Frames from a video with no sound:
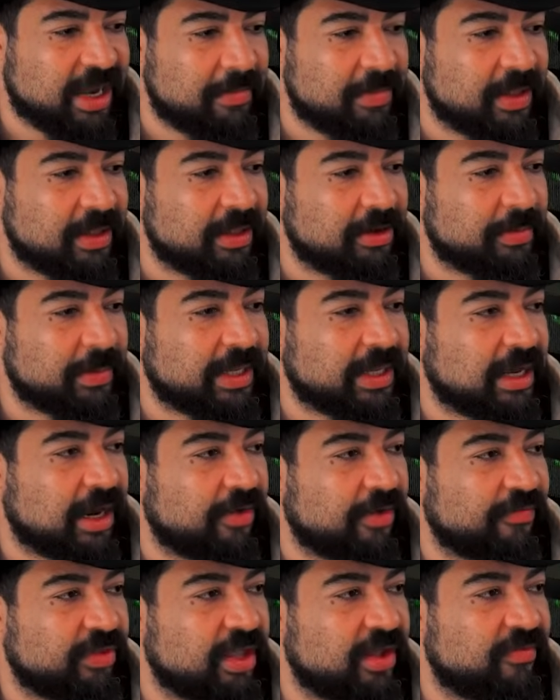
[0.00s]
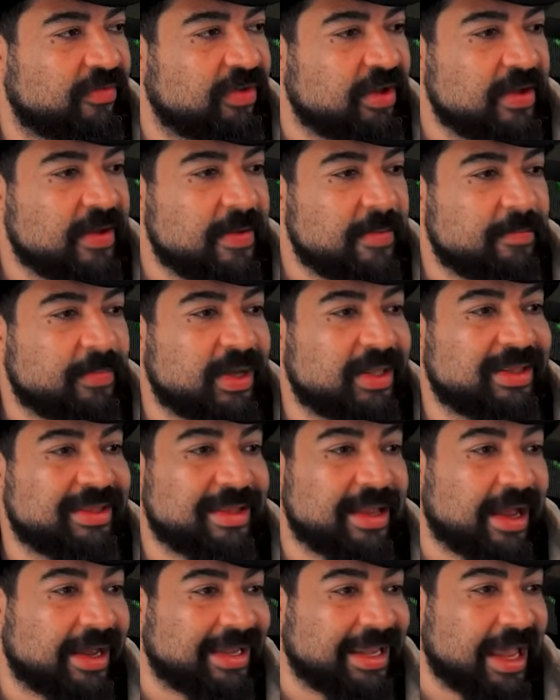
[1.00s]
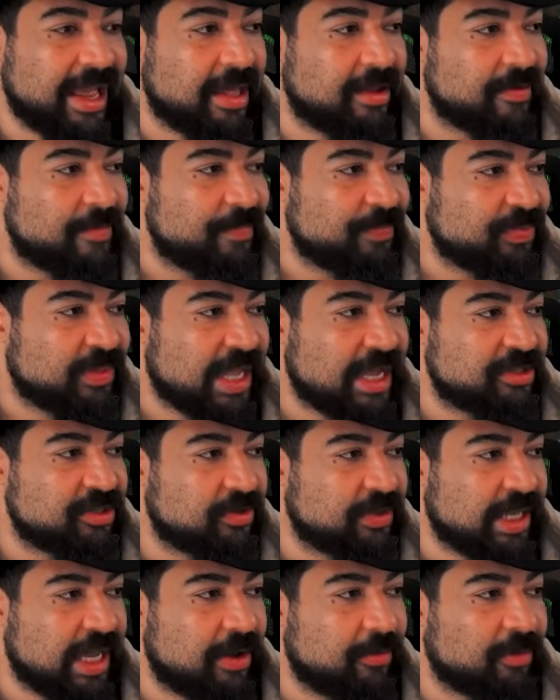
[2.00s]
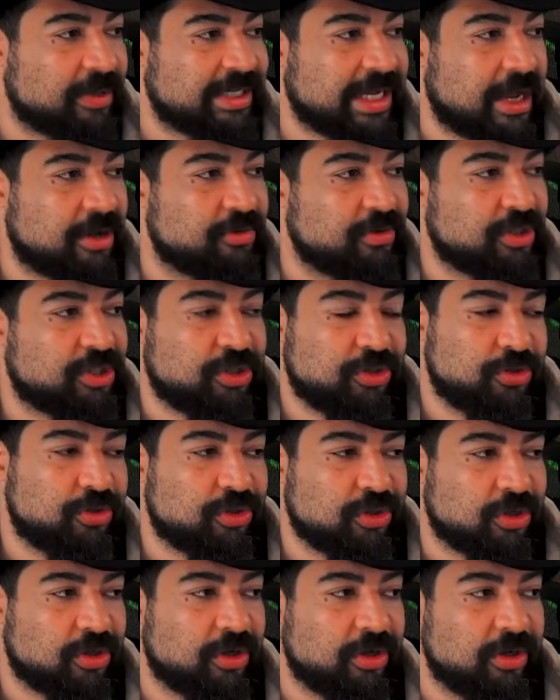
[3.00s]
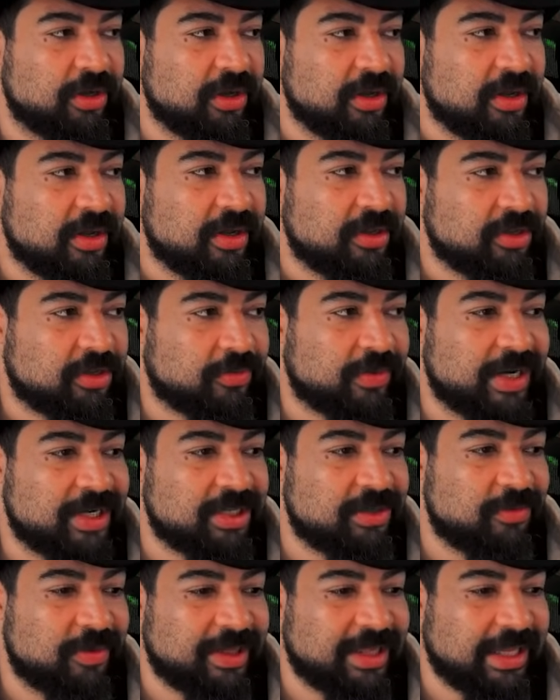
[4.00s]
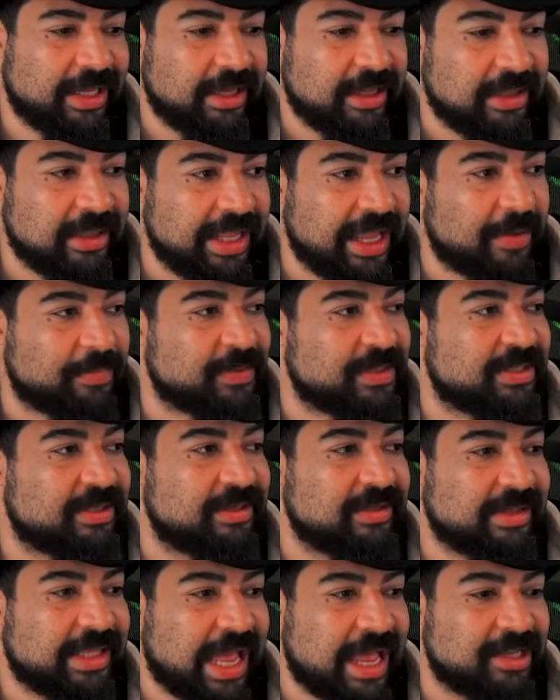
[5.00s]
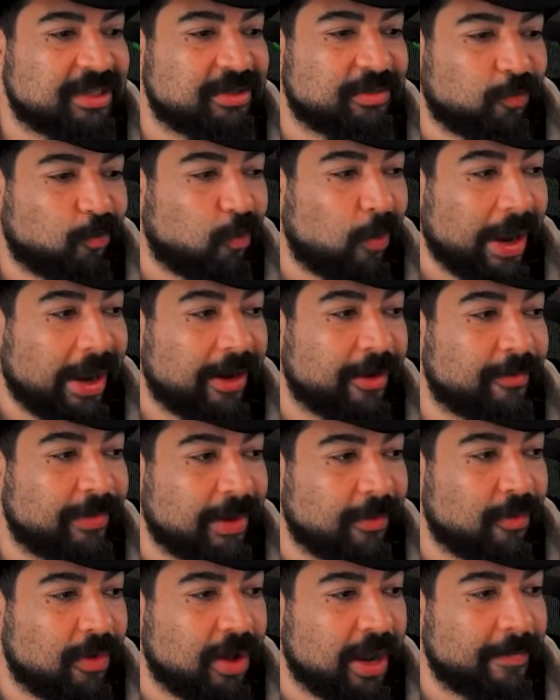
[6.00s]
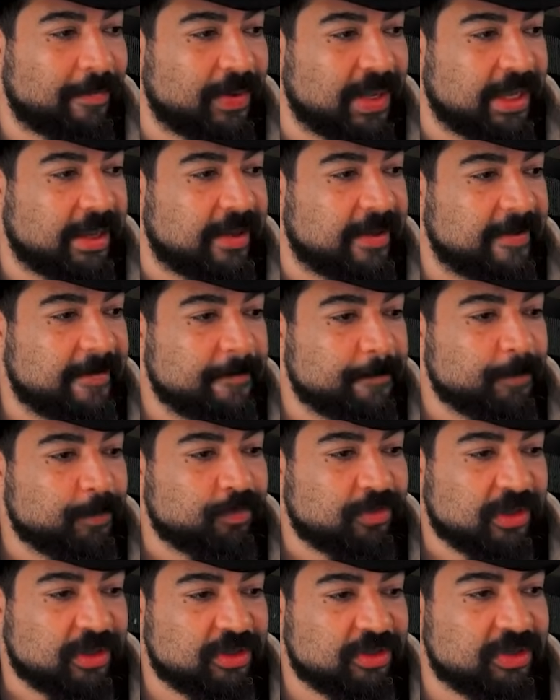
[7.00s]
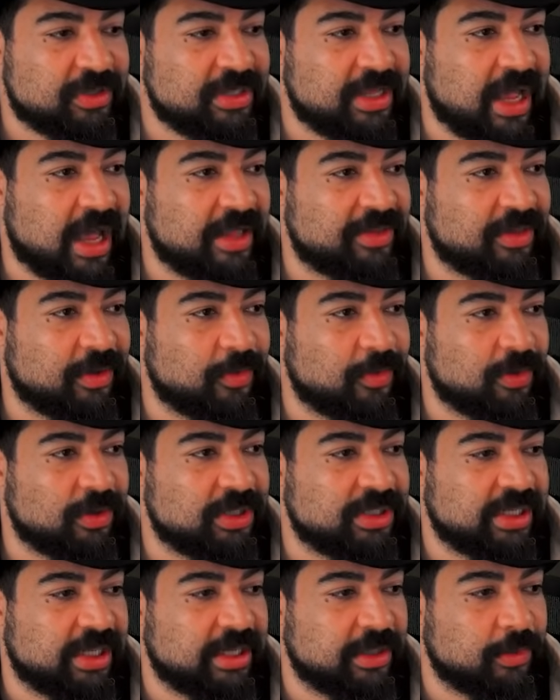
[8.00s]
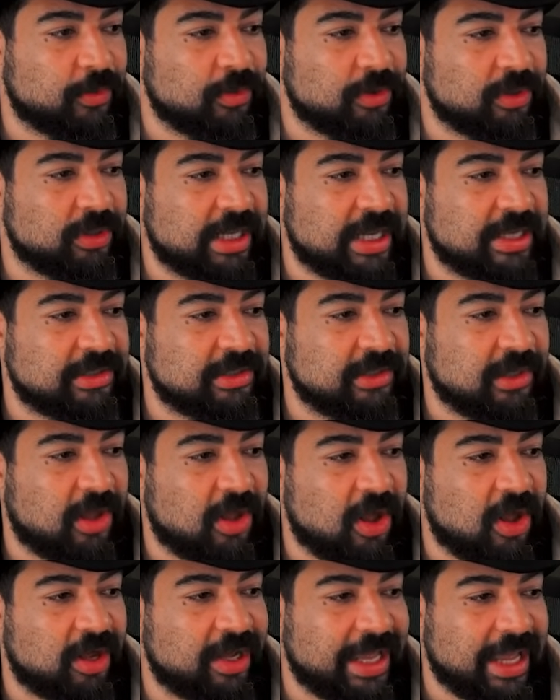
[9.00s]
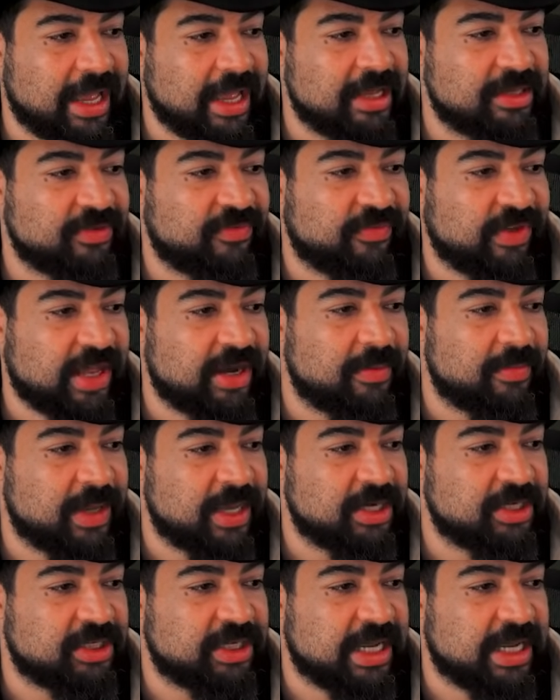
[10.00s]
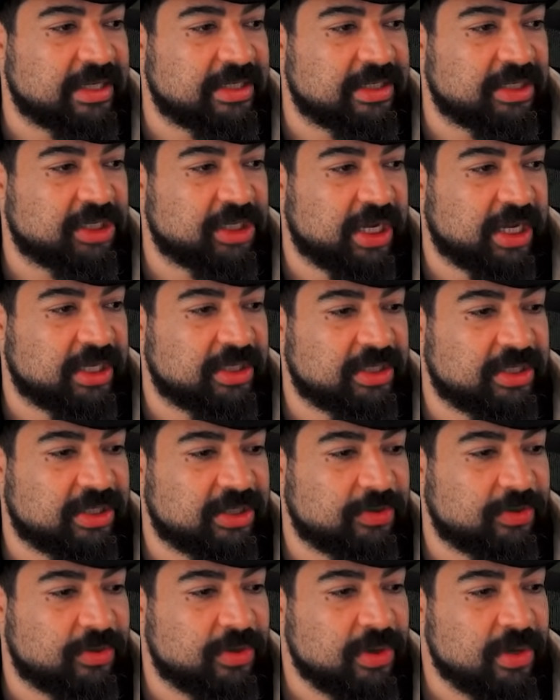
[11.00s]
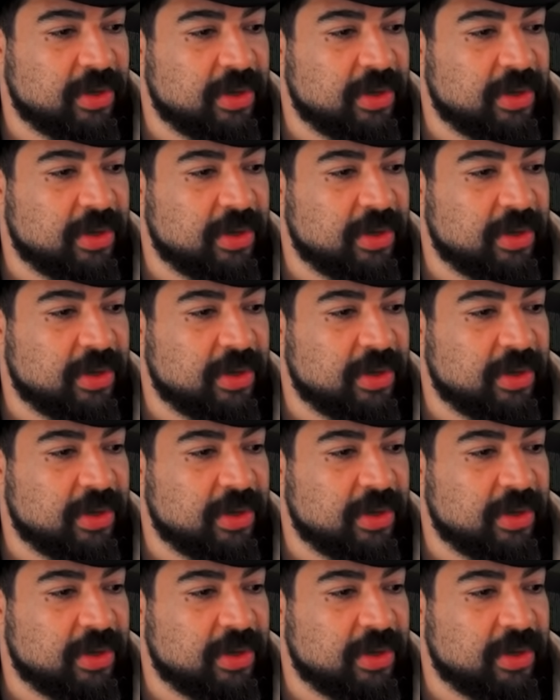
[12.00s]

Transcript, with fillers: got to be a little bit careful of. But again, that's okay. We're down to a two turn duration with the Eclipse. That's where we want to be. So it's not the worst thing in the world as long as Venomage gets a chance to